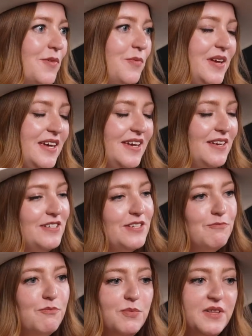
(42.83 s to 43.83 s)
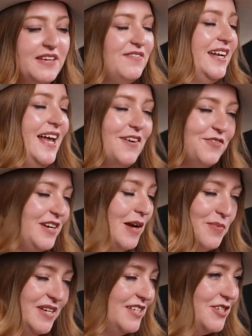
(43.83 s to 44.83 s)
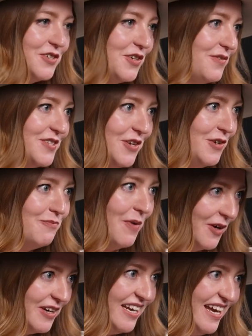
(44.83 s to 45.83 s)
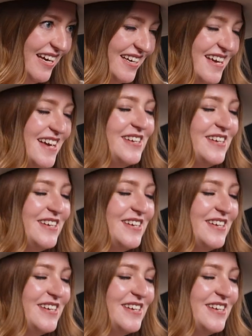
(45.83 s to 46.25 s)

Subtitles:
We believe that every company deserves good marketing.